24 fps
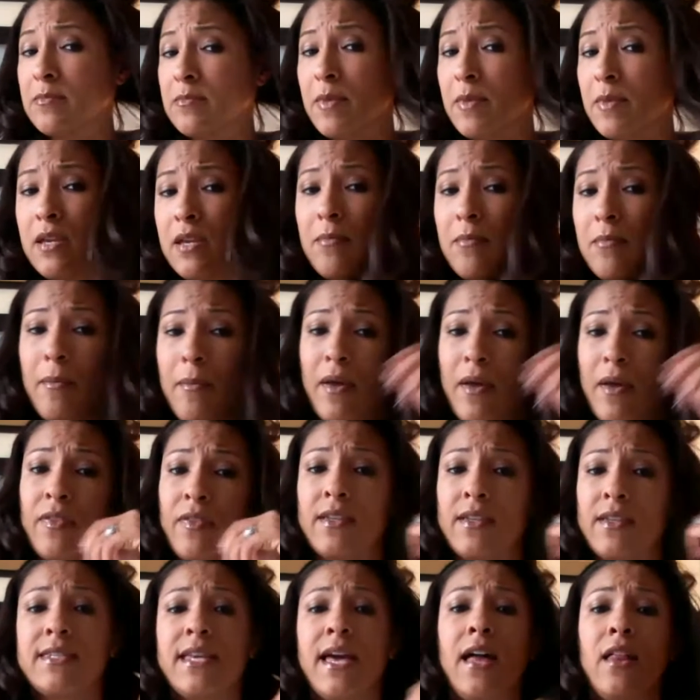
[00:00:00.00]
me my
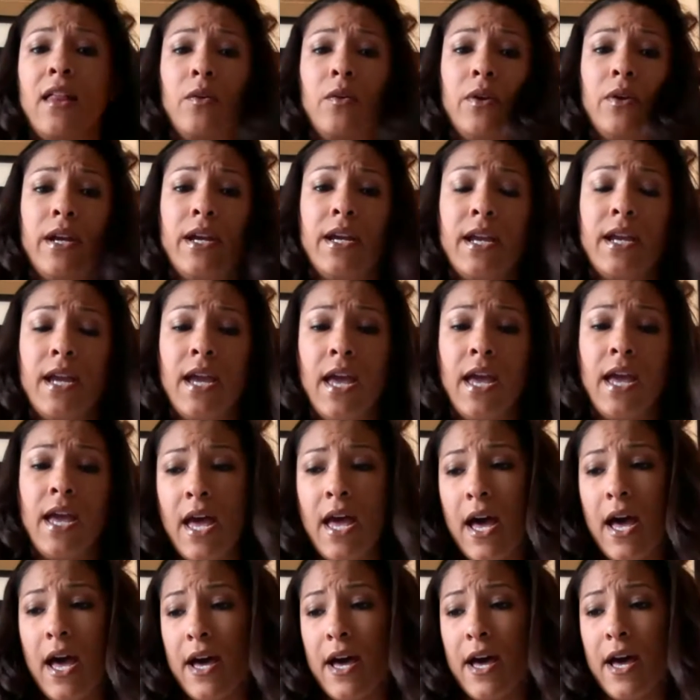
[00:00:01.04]
monthly salary?
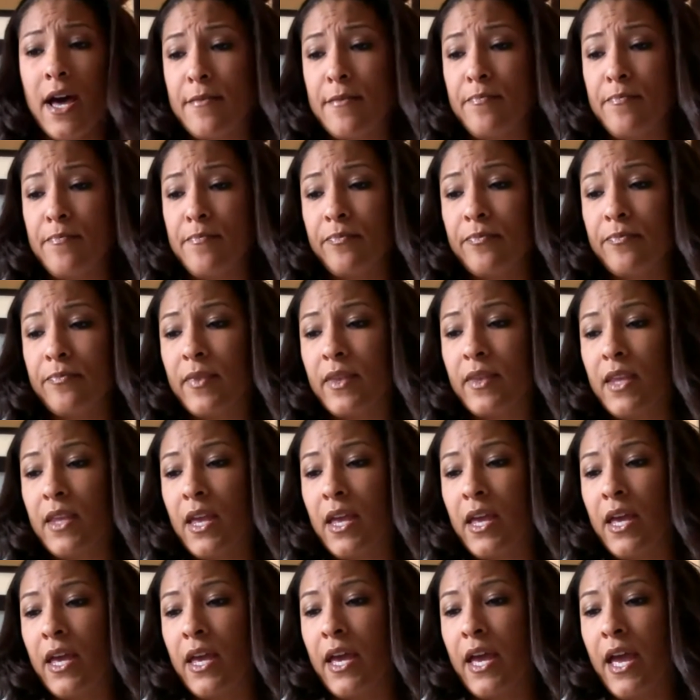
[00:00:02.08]
And
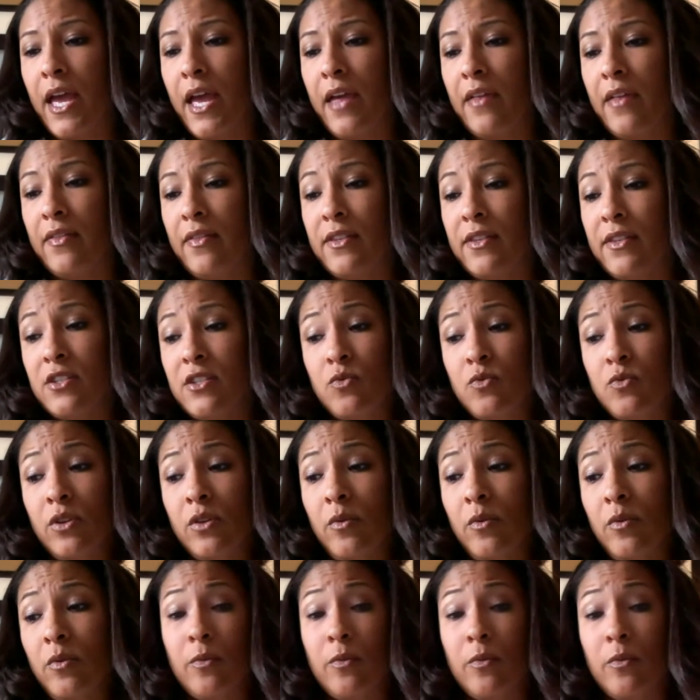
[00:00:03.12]
this is really
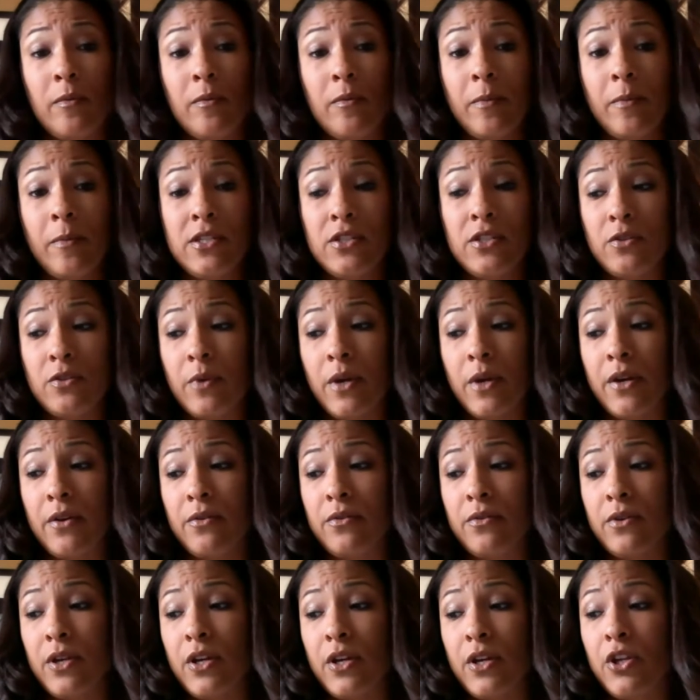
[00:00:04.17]
where the rubber meets the
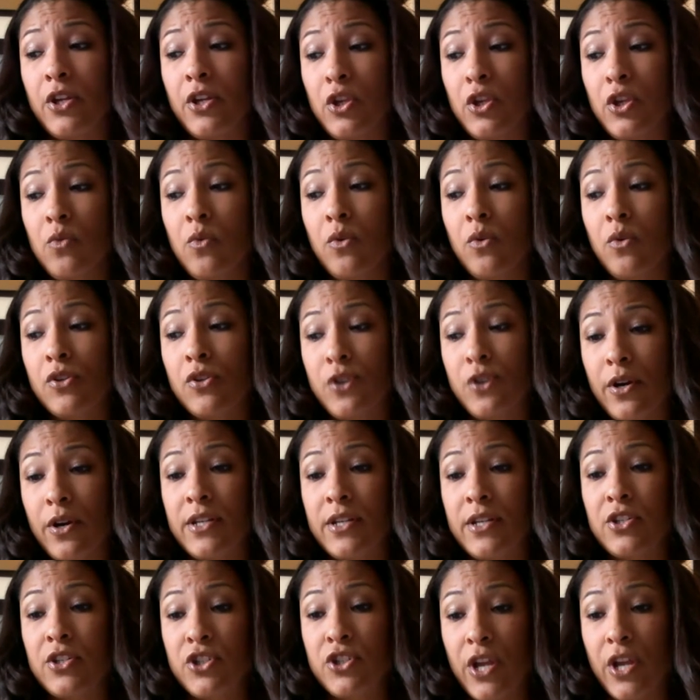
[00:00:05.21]
road. You are
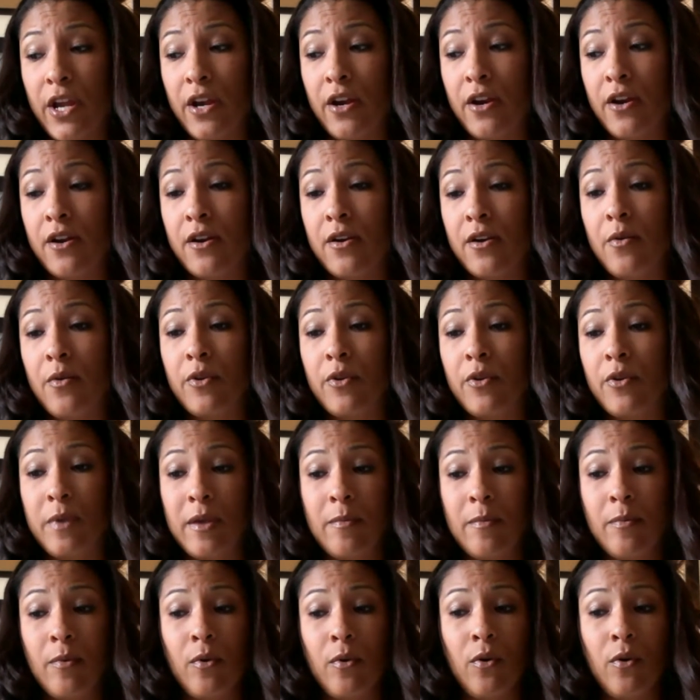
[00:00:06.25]
starting to share with
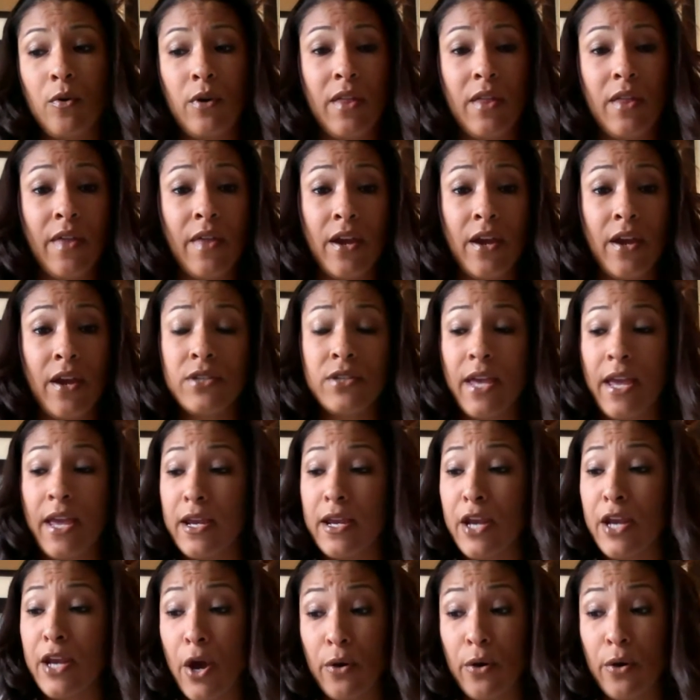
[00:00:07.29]
people and they are
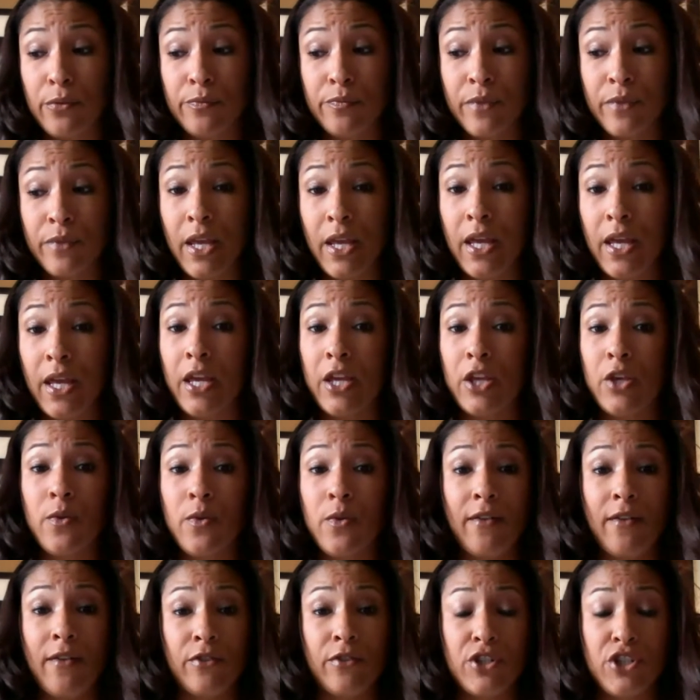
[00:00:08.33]
saying no. You
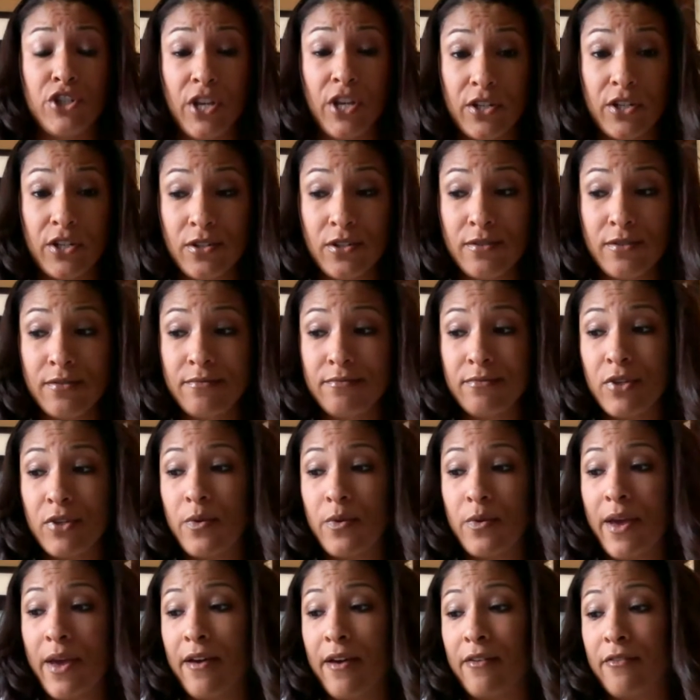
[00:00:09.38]
have rejection, you
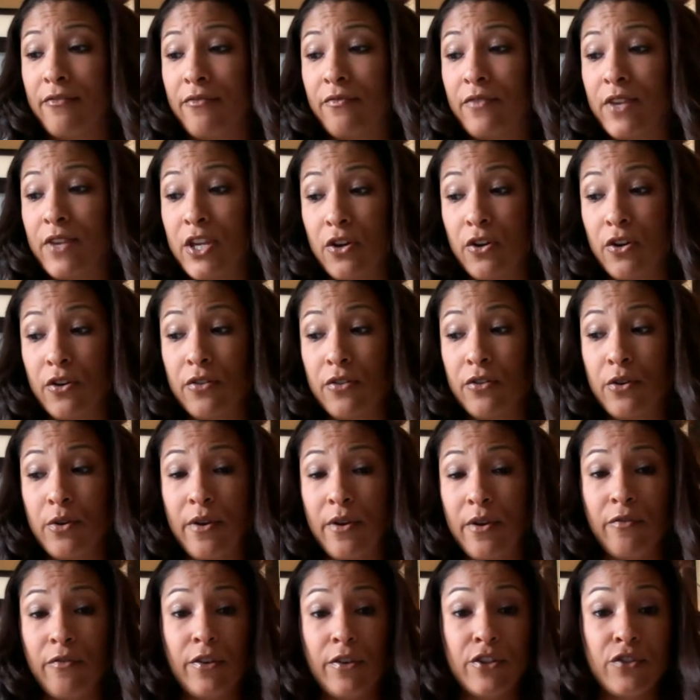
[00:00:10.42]
have fear, you have